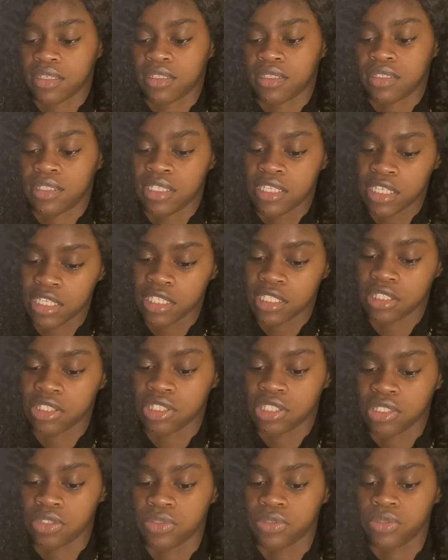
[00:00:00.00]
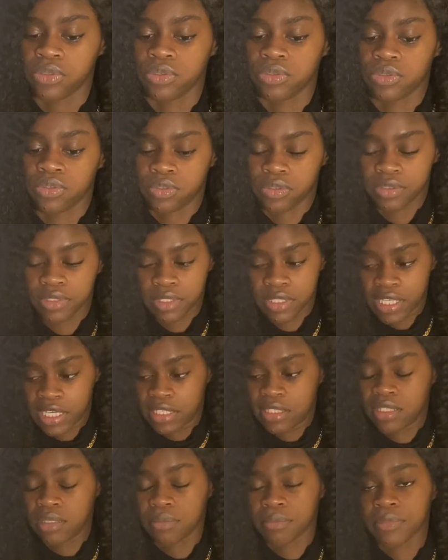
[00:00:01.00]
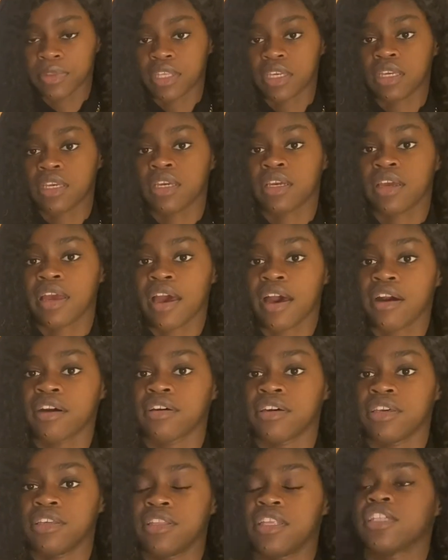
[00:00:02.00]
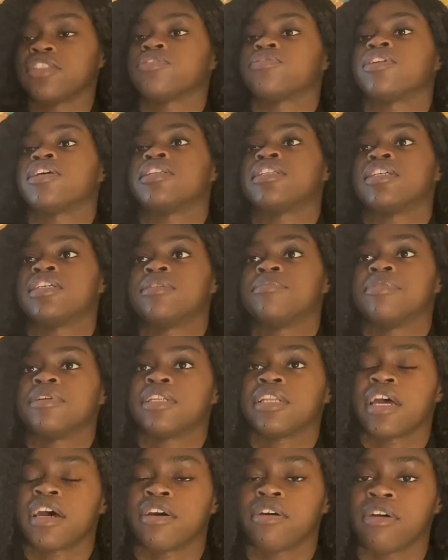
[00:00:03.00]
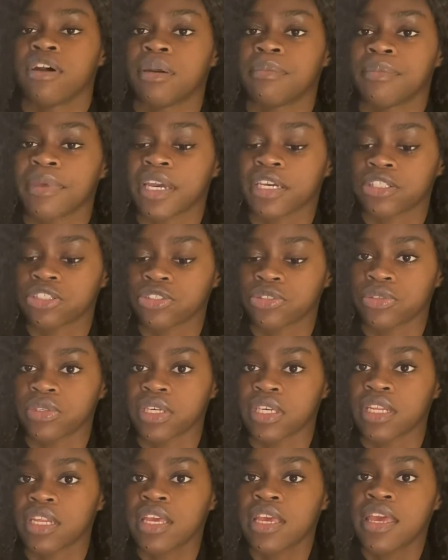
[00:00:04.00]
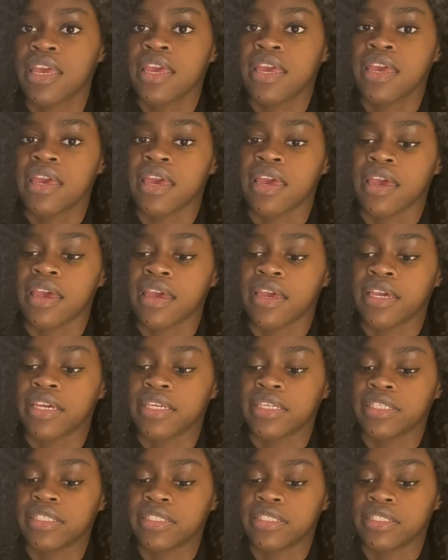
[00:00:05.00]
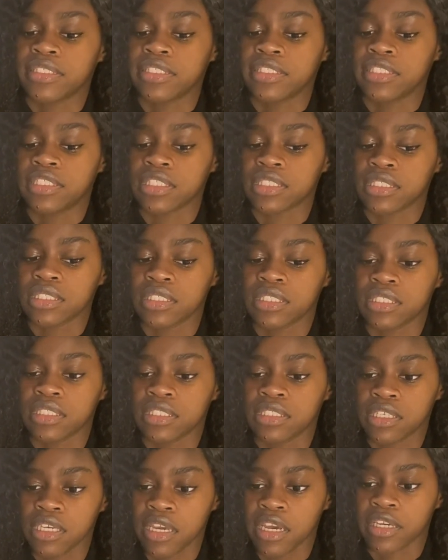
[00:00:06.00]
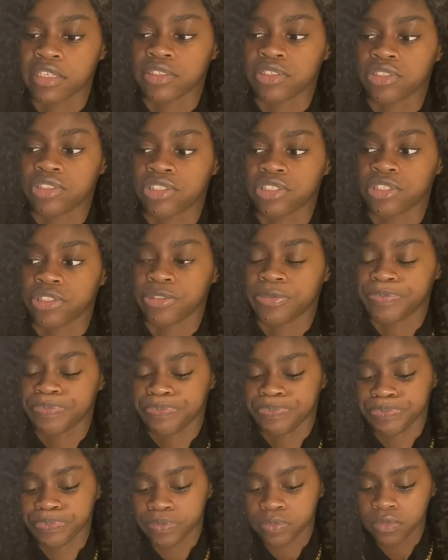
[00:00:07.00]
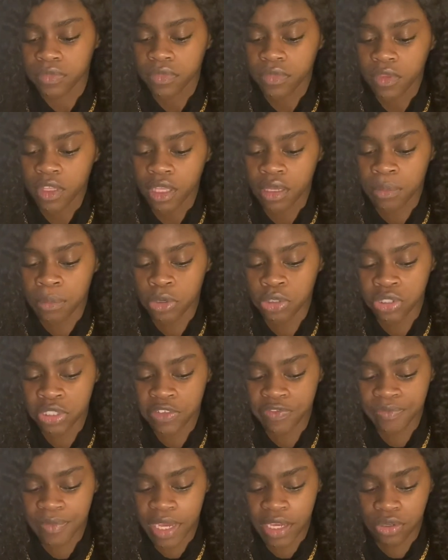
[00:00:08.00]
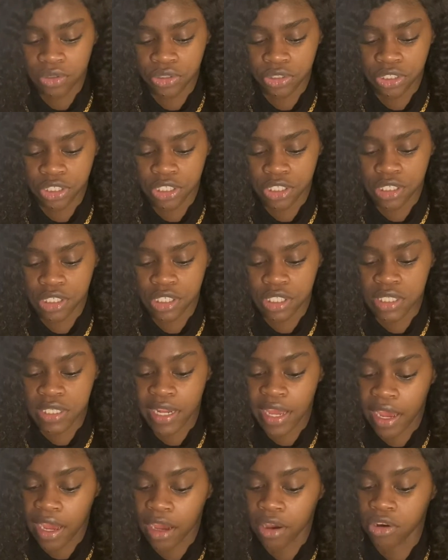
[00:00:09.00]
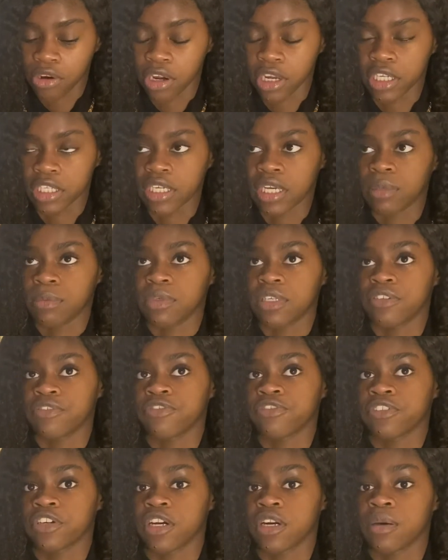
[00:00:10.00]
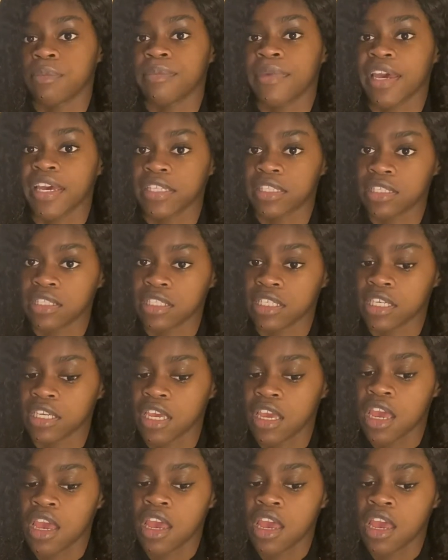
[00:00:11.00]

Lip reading: needed to take something out, and that's what I did. But now I'm back to it, and yeah, so most of my orders now are coming from Etsy,